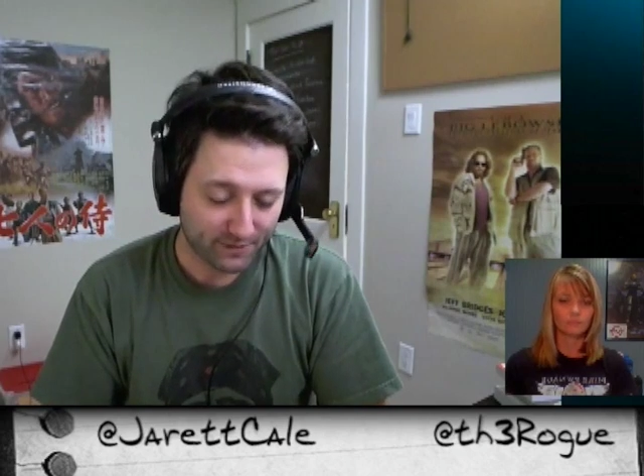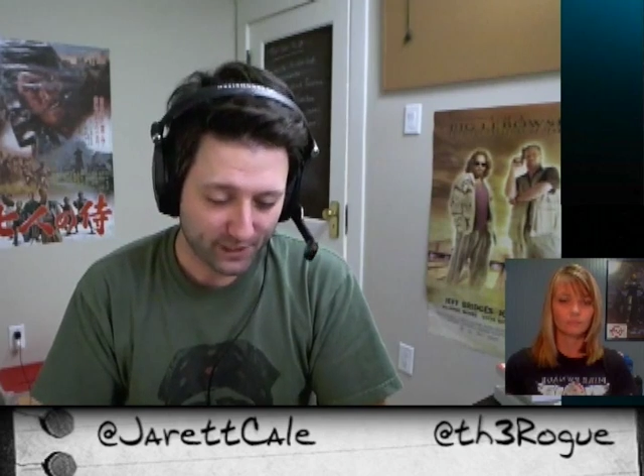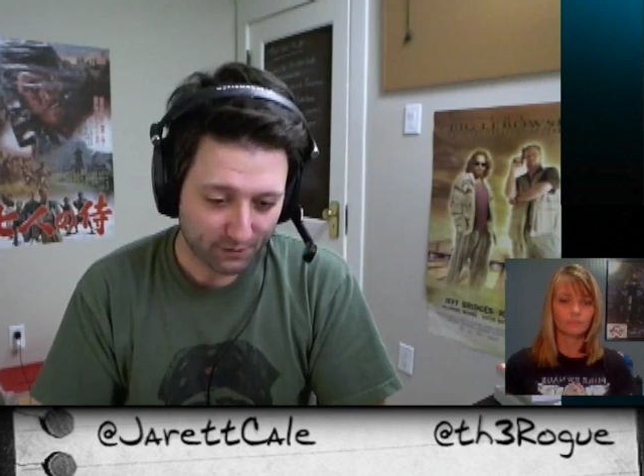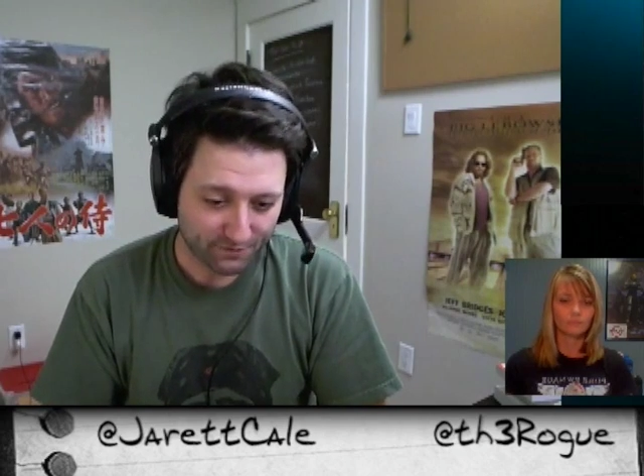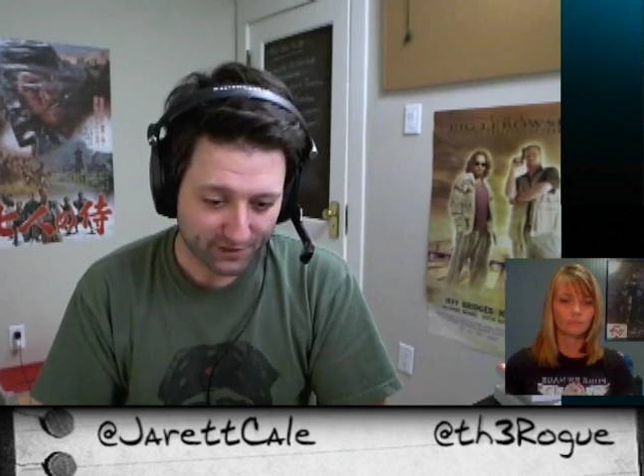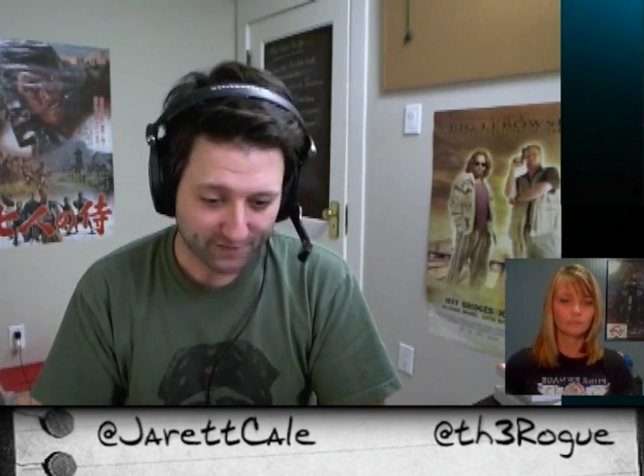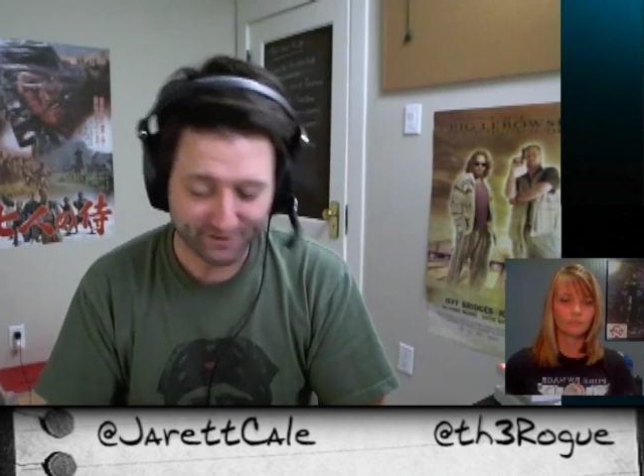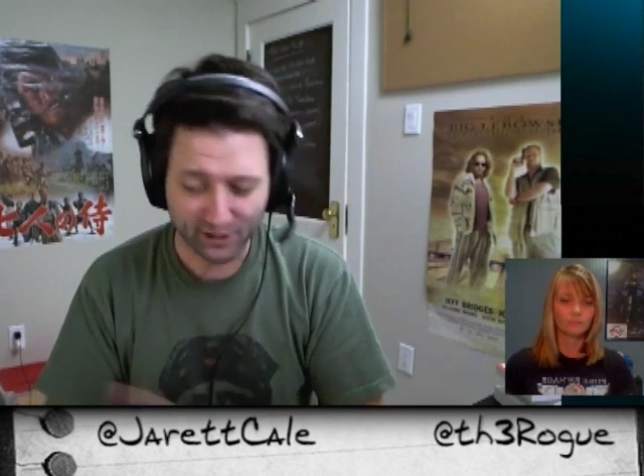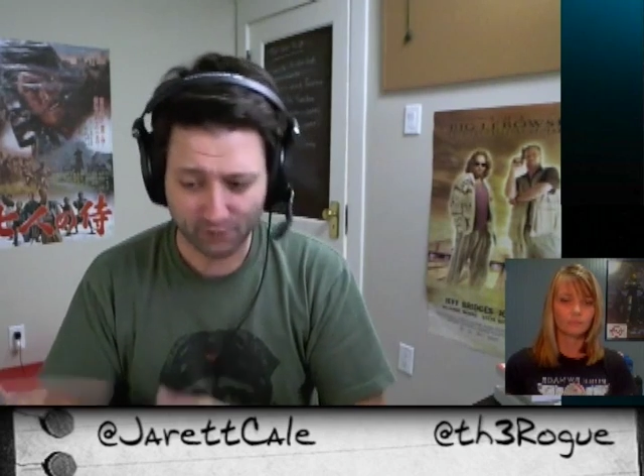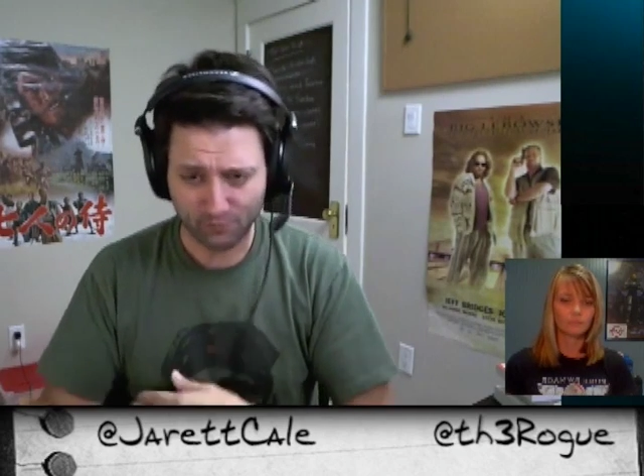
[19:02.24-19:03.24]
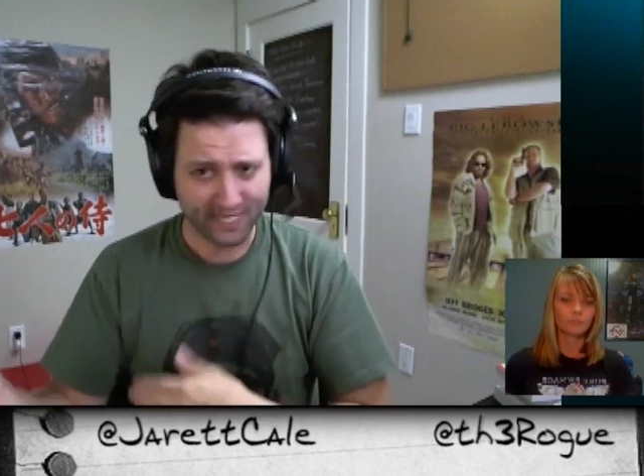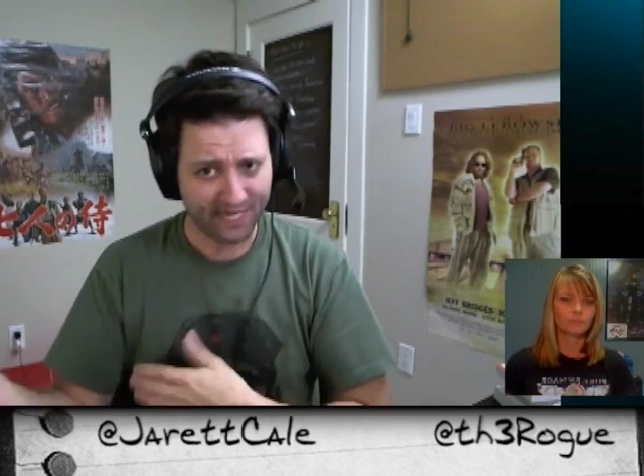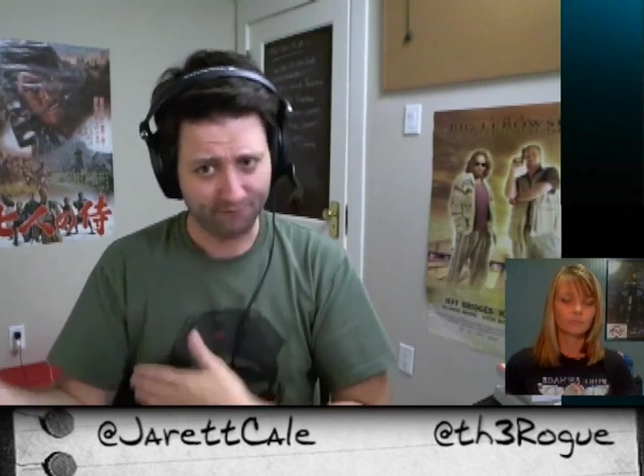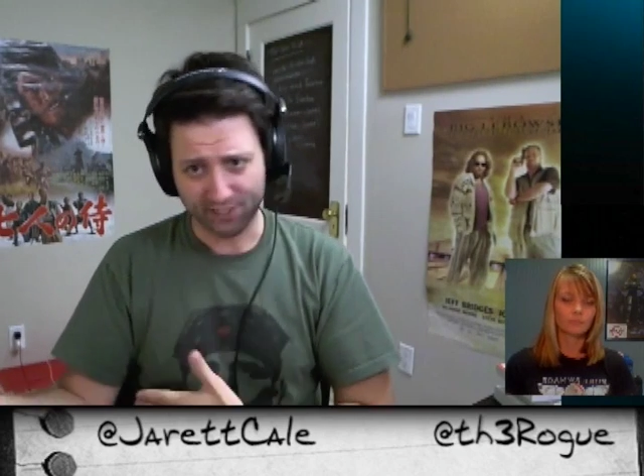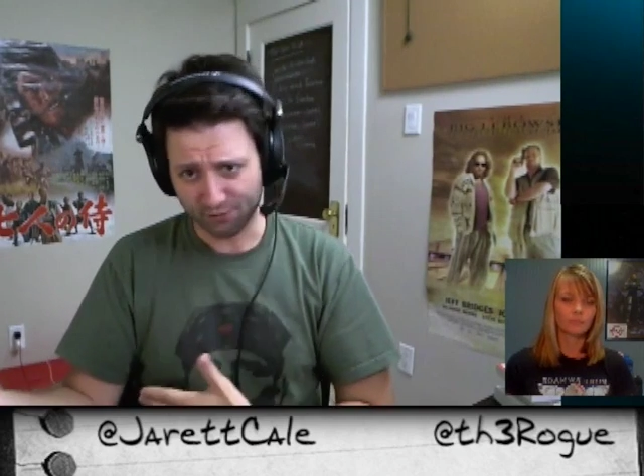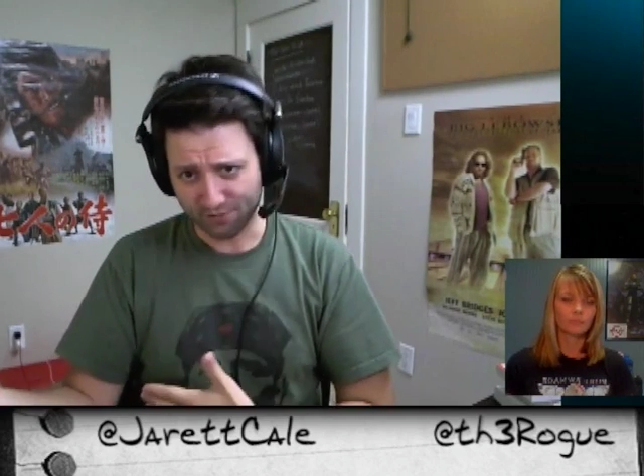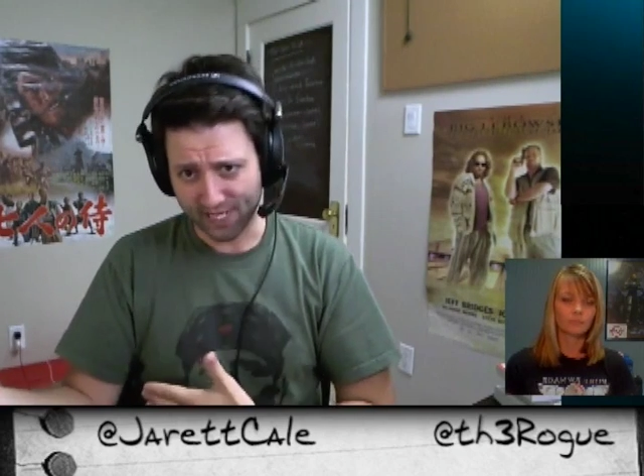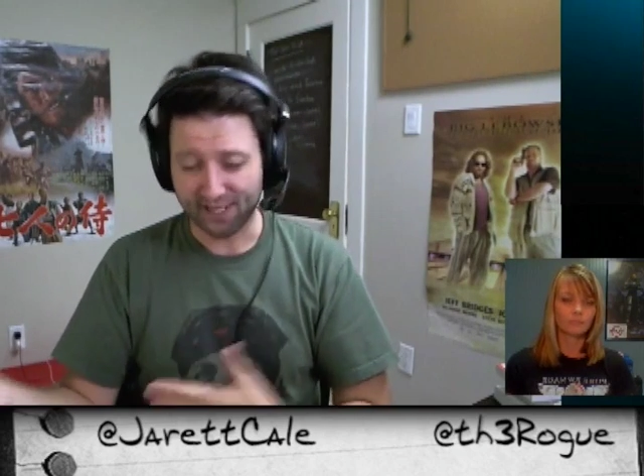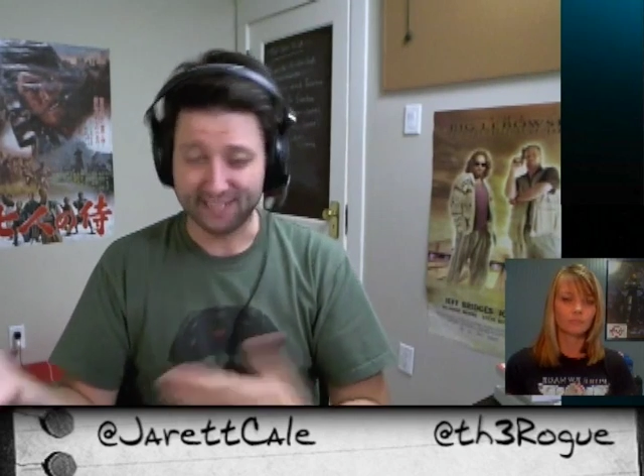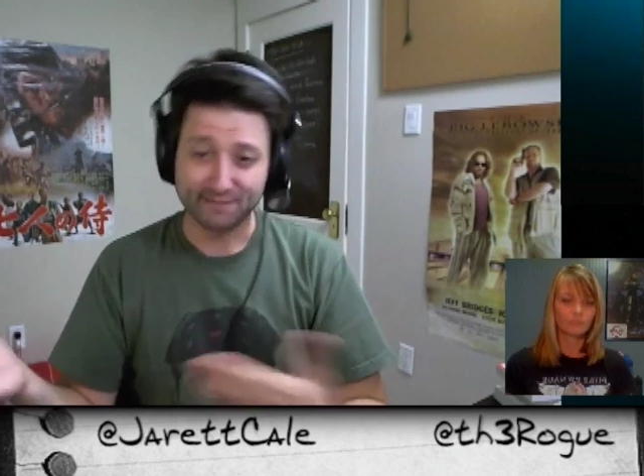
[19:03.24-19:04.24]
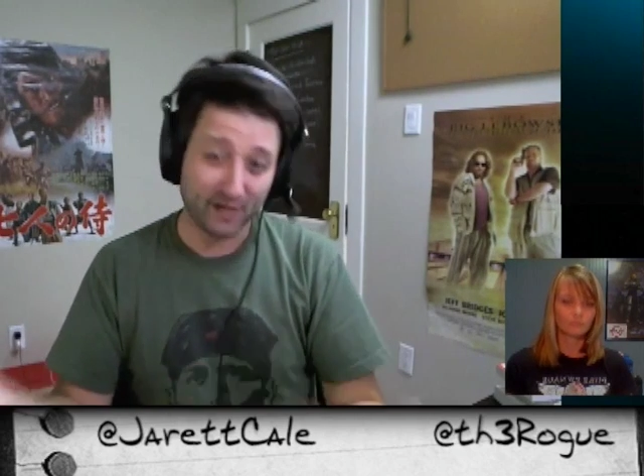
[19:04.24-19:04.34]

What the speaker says: for the film, we can't really do that as